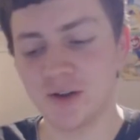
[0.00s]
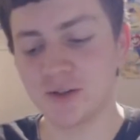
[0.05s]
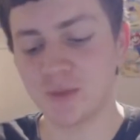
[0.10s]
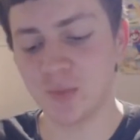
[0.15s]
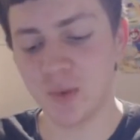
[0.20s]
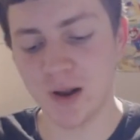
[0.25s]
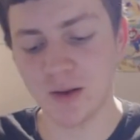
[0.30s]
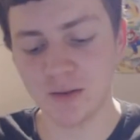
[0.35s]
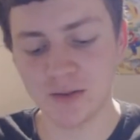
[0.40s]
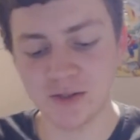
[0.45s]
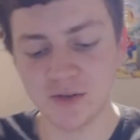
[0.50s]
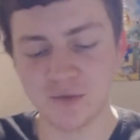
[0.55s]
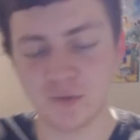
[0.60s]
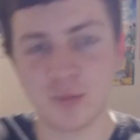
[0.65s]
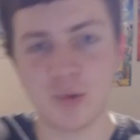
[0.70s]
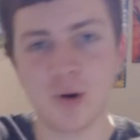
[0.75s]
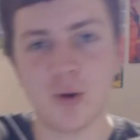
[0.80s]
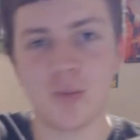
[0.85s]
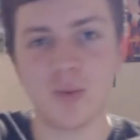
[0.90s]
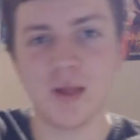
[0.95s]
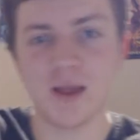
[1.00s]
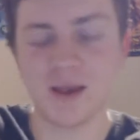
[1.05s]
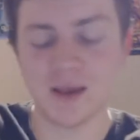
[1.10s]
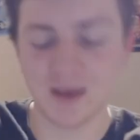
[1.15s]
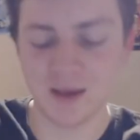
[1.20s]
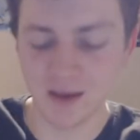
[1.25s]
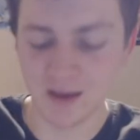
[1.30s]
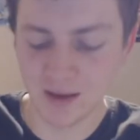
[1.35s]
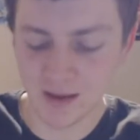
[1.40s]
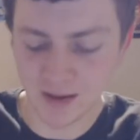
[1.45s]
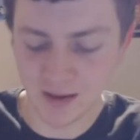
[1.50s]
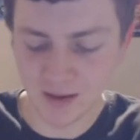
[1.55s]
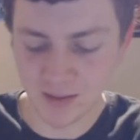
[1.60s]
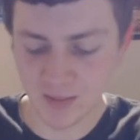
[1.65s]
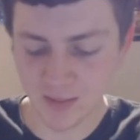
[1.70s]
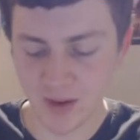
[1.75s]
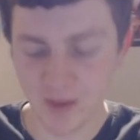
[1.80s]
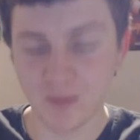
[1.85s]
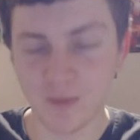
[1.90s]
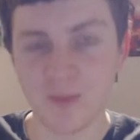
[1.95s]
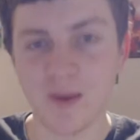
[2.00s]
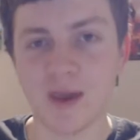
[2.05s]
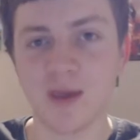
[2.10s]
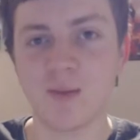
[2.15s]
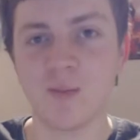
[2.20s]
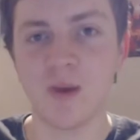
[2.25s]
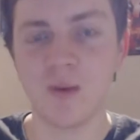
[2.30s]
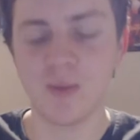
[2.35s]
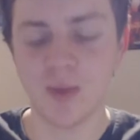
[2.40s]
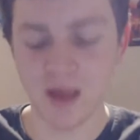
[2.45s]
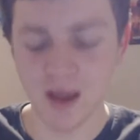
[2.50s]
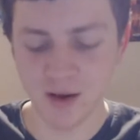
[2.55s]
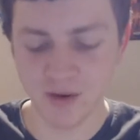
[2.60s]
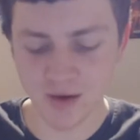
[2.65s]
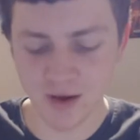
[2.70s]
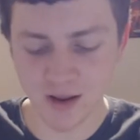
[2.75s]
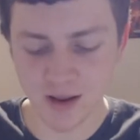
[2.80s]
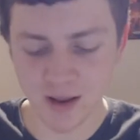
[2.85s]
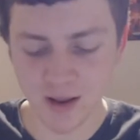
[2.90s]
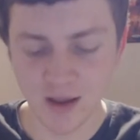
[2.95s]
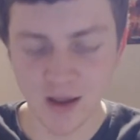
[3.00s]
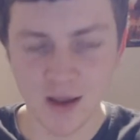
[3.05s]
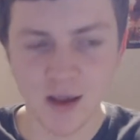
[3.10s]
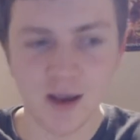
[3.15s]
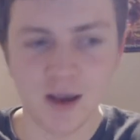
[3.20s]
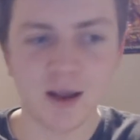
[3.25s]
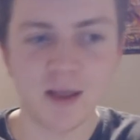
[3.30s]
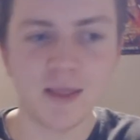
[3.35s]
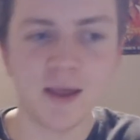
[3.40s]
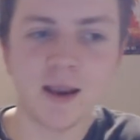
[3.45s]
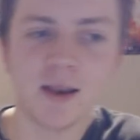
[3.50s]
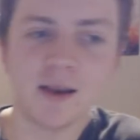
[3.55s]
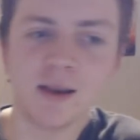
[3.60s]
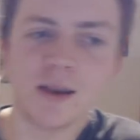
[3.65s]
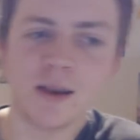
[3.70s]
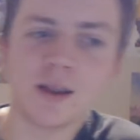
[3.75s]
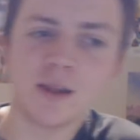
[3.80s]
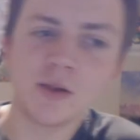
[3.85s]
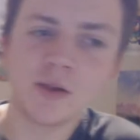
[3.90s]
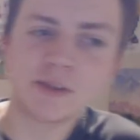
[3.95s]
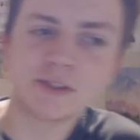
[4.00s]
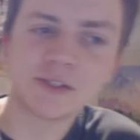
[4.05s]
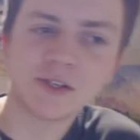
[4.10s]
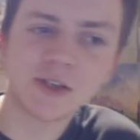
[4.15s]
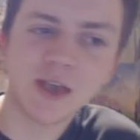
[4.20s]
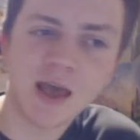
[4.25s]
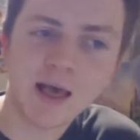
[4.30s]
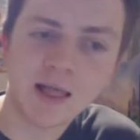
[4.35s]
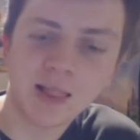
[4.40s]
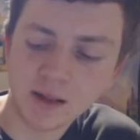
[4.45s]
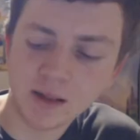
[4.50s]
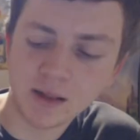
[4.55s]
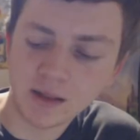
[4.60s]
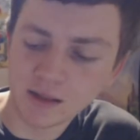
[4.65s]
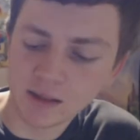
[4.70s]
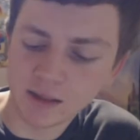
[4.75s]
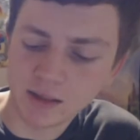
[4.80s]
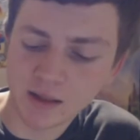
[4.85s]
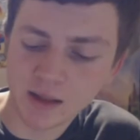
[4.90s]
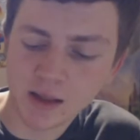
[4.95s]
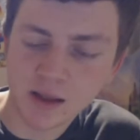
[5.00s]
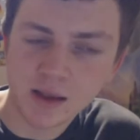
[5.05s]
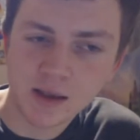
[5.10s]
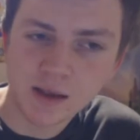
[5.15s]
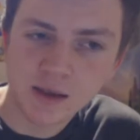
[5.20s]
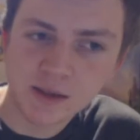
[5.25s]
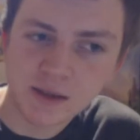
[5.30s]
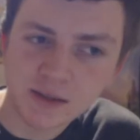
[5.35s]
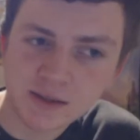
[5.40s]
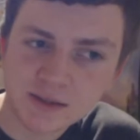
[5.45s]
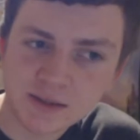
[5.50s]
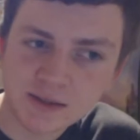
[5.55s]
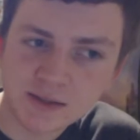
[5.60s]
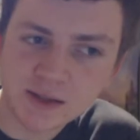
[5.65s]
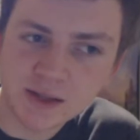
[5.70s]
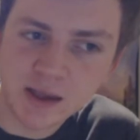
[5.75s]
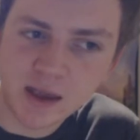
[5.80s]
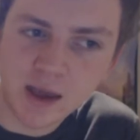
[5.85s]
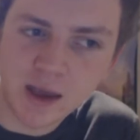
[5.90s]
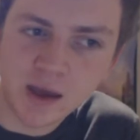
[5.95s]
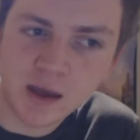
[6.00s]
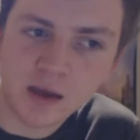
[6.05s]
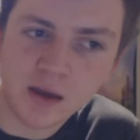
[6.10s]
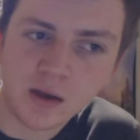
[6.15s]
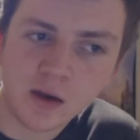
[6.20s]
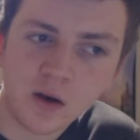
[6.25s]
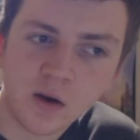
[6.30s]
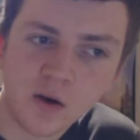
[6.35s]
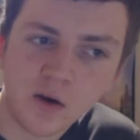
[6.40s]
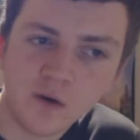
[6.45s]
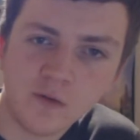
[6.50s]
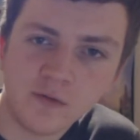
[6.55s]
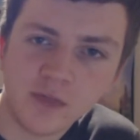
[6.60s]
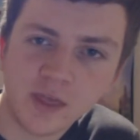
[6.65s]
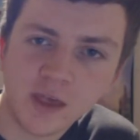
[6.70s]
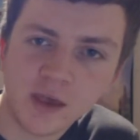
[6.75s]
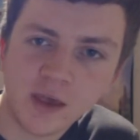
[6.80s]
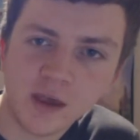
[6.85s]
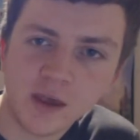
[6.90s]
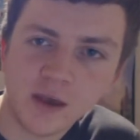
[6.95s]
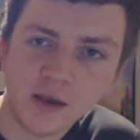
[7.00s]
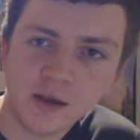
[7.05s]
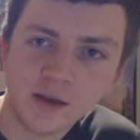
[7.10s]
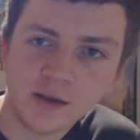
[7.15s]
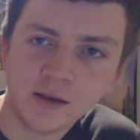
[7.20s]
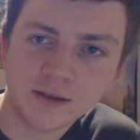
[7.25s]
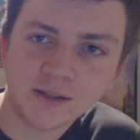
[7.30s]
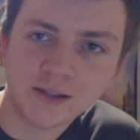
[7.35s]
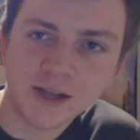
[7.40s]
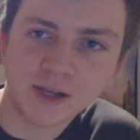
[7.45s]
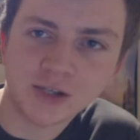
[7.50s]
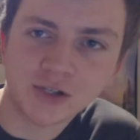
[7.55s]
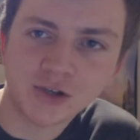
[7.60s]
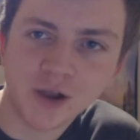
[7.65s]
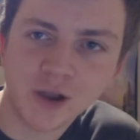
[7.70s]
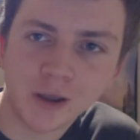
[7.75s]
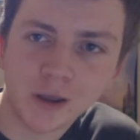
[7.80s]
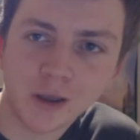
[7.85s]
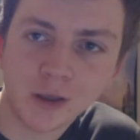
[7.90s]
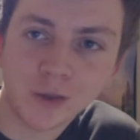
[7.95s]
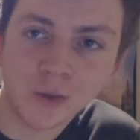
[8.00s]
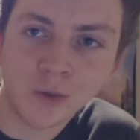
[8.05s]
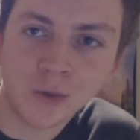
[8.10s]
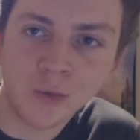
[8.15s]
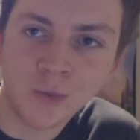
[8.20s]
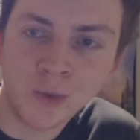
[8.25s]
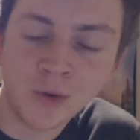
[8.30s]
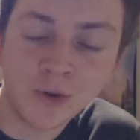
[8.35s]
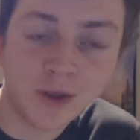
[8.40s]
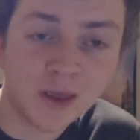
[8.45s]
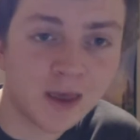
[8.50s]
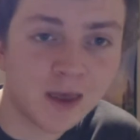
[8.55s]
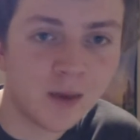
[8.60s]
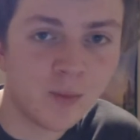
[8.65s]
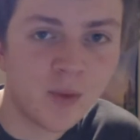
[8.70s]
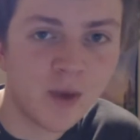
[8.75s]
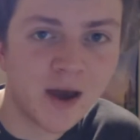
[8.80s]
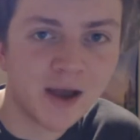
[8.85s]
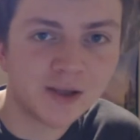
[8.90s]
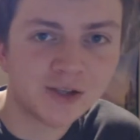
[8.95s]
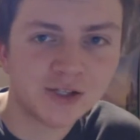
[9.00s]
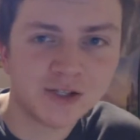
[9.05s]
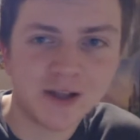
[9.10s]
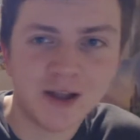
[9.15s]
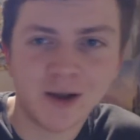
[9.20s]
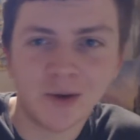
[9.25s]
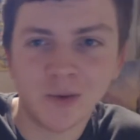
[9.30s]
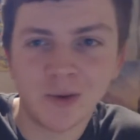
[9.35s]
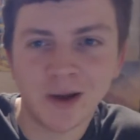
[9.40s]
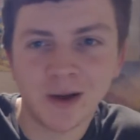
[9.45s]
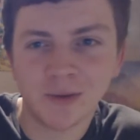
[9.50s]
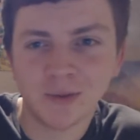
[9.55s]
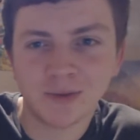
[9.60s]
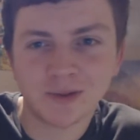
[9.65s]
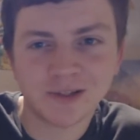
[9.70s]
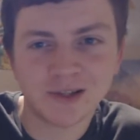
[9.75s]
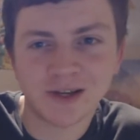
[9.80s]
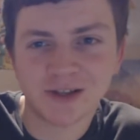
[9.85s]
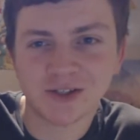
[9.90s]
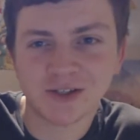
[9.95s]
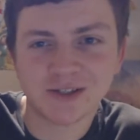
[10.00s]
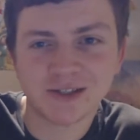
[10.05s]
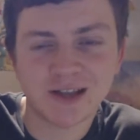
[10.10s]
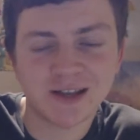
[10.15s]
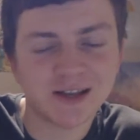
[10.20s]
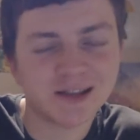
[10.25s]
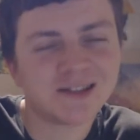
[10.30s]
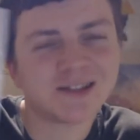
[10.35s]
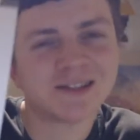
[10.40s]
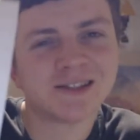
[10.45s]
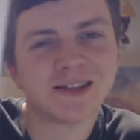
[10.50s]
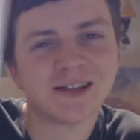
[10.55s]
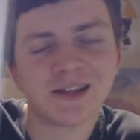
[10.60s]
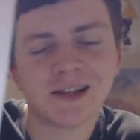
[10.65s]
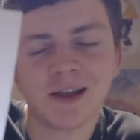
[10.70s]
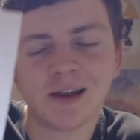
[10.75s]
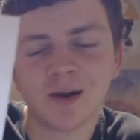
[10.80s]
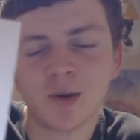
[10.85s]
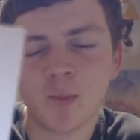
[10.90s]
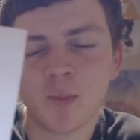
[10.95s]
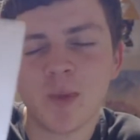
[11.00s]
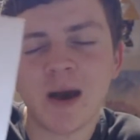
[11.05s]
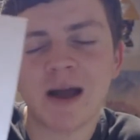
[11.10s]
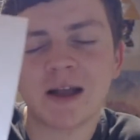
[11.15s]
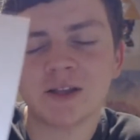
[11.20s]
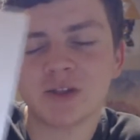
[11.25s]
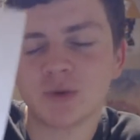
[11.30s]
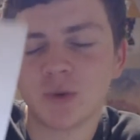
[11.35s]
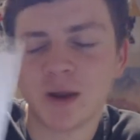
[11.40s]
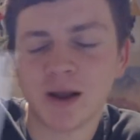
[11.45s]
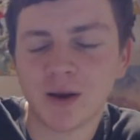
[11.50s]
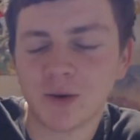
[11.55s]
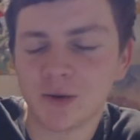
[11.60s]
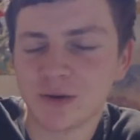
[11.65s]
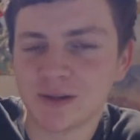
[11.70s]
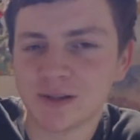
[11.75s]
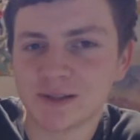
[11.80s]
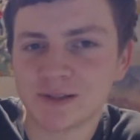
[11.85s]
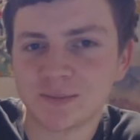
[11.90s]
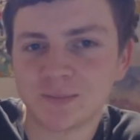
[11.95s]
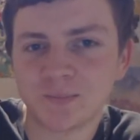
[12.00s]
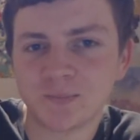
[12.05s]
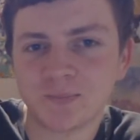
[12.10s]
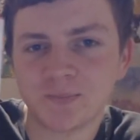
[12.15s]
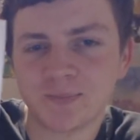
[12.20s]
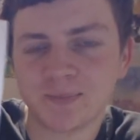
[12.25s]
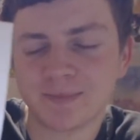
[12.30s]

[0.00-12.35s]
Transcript: don't know how to pronounce stuff properly. You're making people angry. And then you also get a little sticker of the Star Trek communicator badge. Now I was I just said insignia and badge when I was